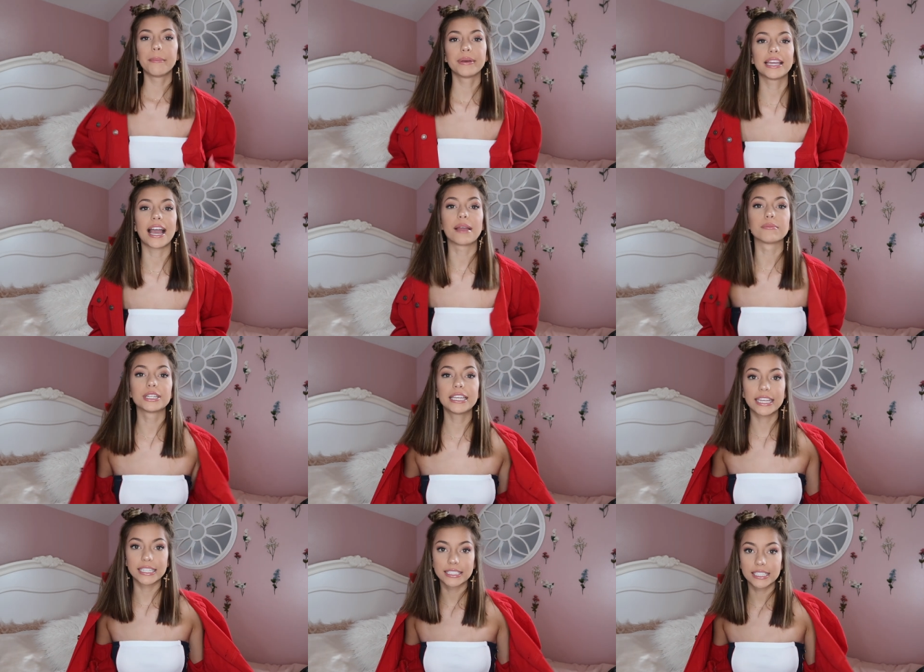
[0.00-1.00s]
But yeah, I'm
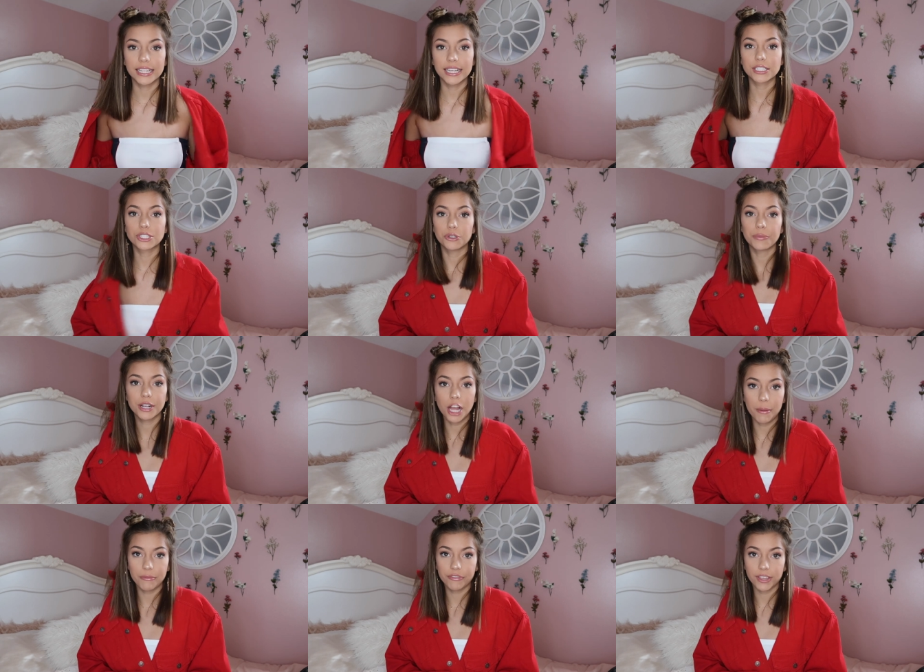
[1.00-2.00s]
really into this. Super
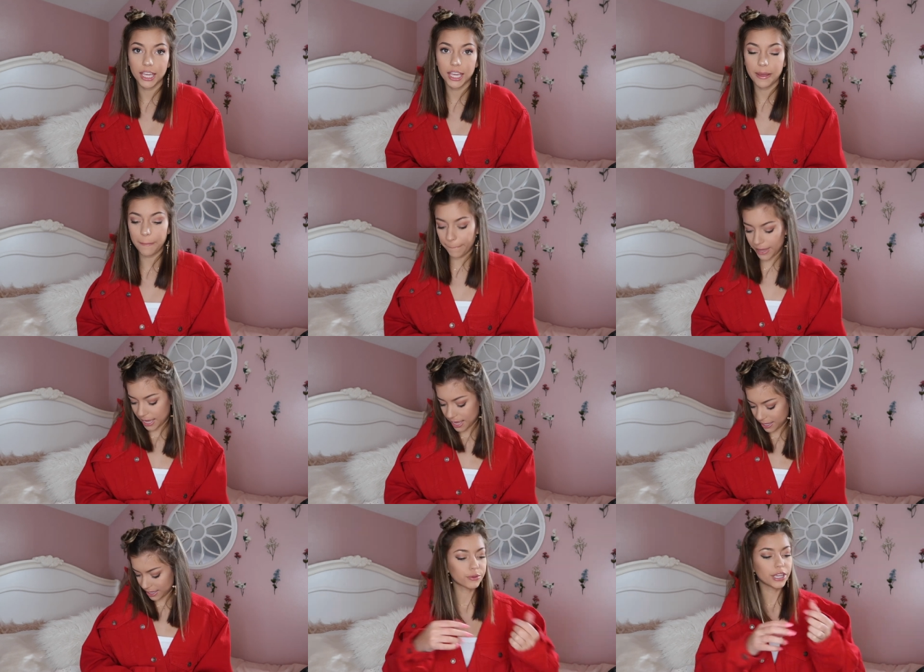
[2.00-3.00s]
comfy,
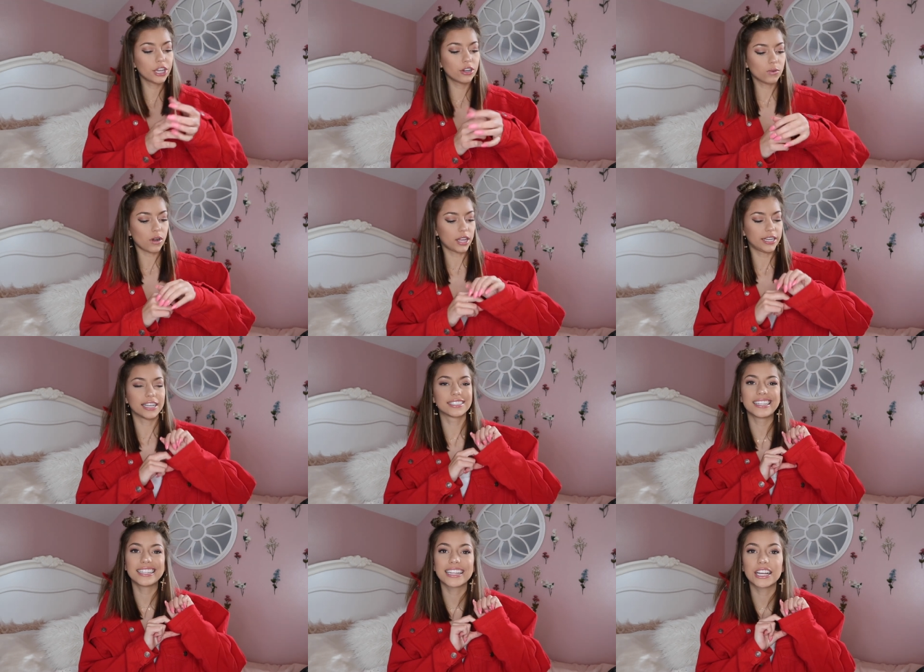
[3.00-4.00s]
big, really good quality.
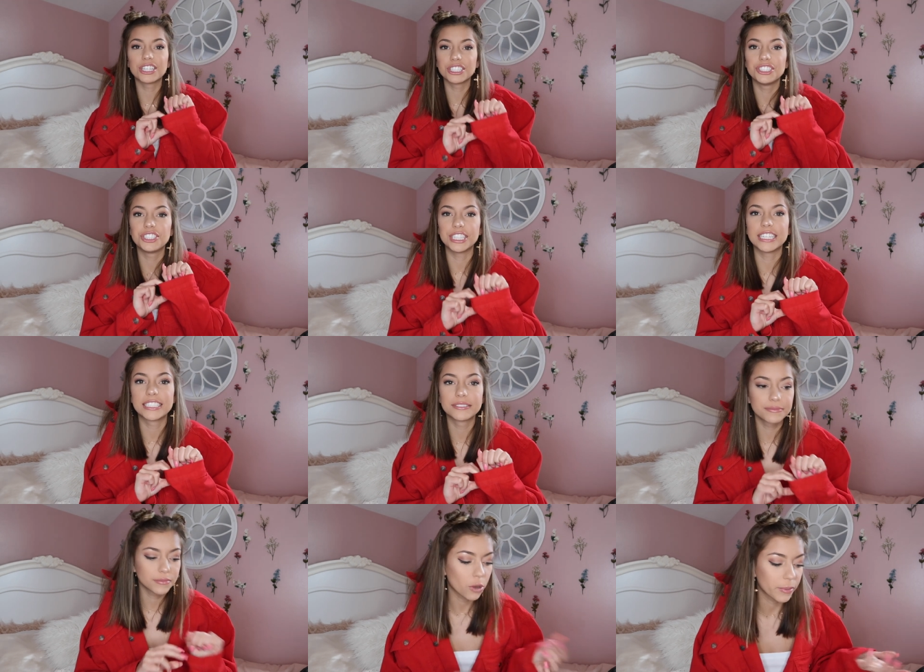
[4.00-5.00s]
It's like that good
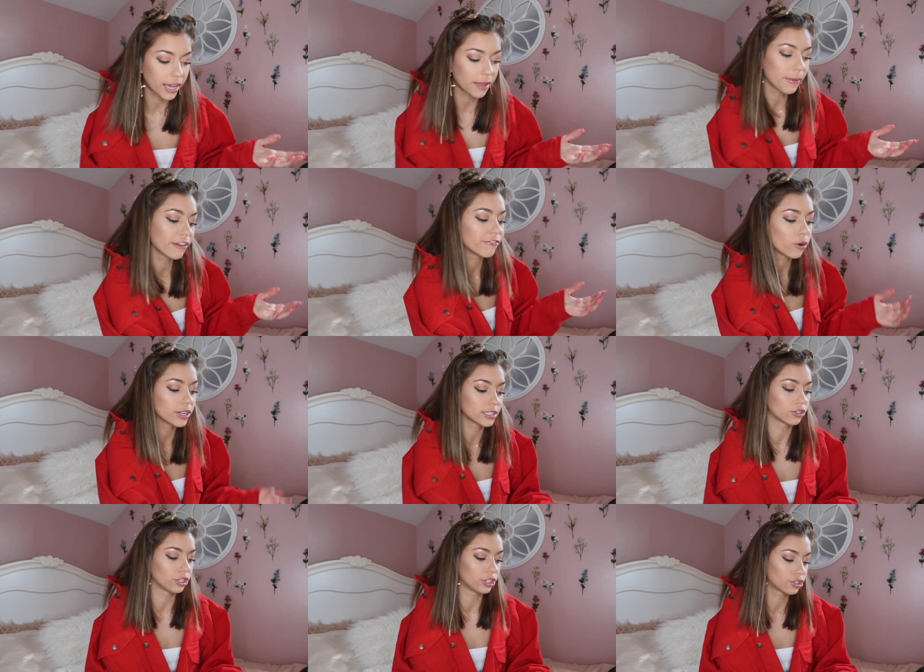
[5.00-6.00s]
jean. Oh my god, my phone
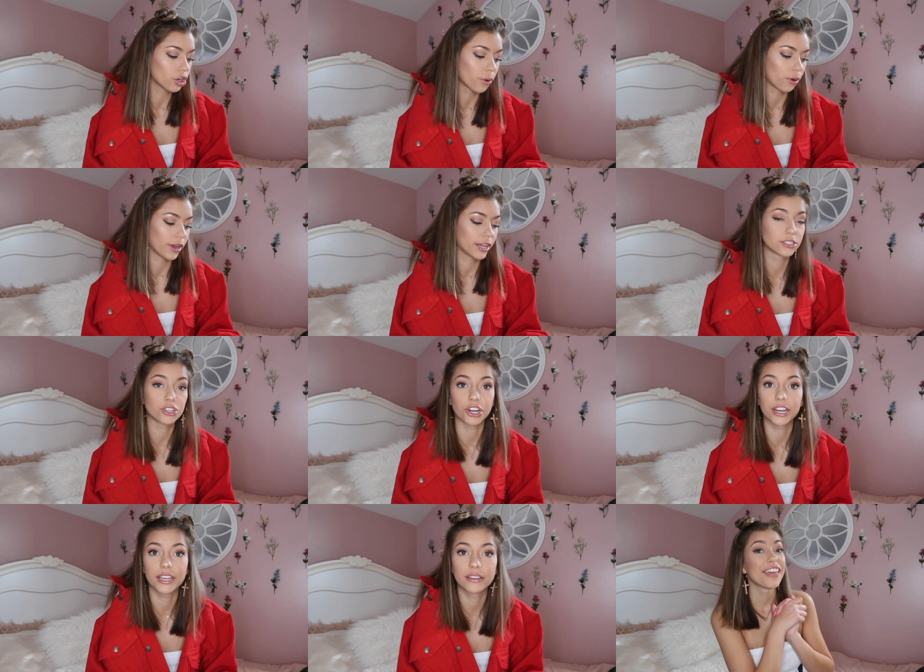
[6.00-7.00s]
is literally so annoying.
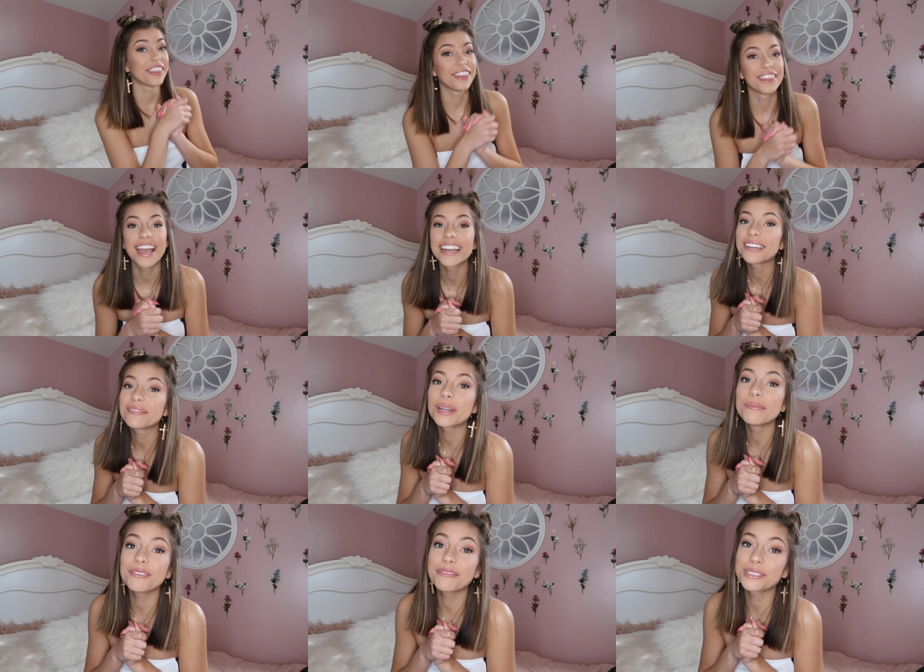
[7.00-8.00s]
Sorry. Then I'm
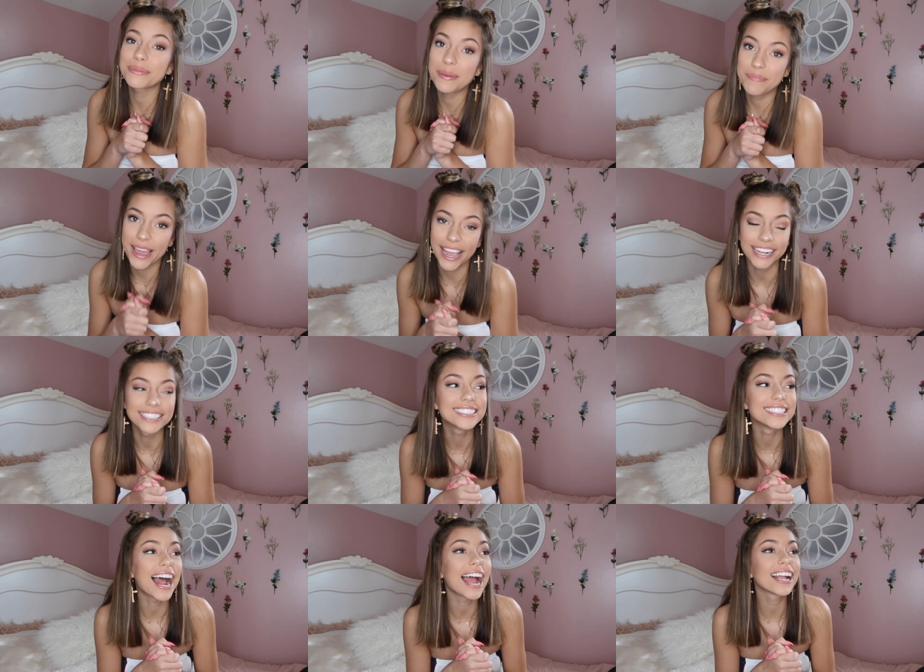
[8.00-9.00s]
gonna move into my
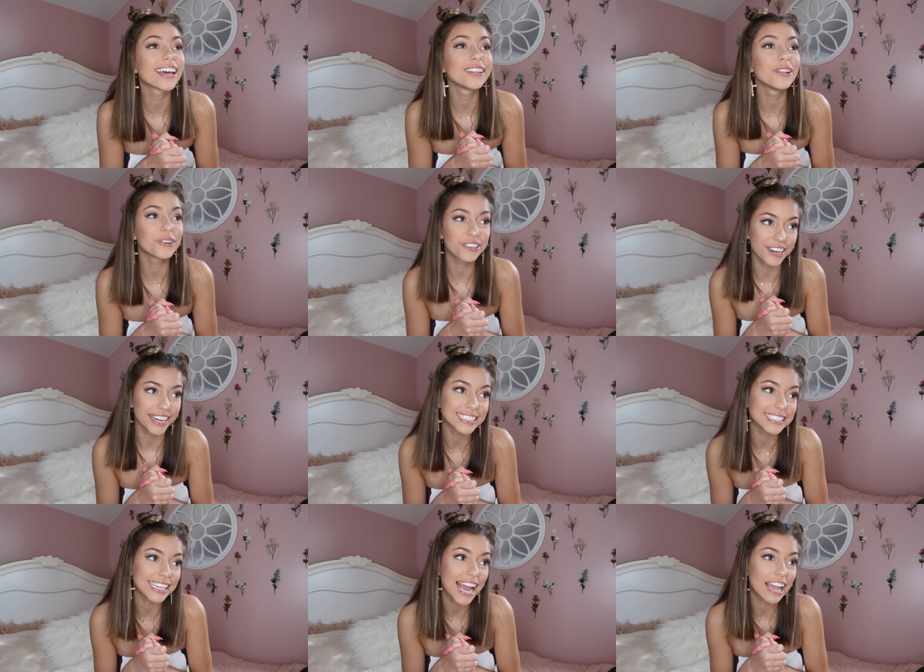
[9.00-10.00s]
pants. And I got a little crazy.